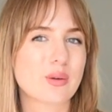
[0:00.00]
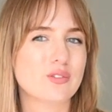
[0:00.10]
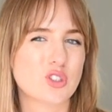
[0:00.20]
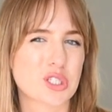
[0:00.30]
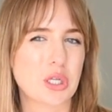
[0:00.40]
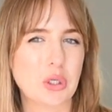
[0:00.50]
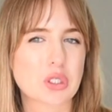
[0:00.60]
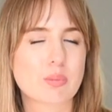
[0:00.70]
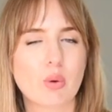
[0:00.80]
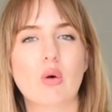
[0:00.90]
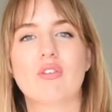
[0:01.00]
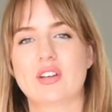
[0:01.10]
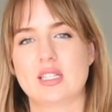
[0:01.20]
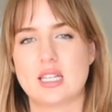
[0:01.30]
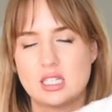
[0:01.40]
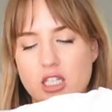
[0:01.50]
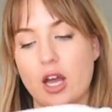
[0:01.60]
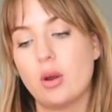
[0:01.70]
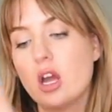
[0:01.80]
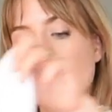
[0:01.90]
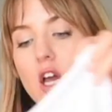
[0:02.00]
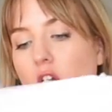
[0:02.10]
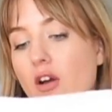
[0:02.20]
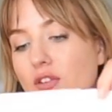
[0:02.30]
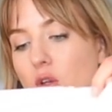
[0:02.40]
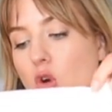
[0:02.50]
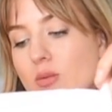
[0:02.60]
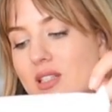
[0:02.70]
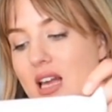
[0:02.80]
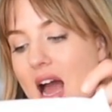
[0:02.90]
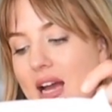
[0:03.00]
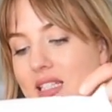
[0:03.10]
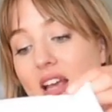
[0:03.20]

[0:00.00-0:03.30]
It would have just looked poor fitting. So go for your normal size.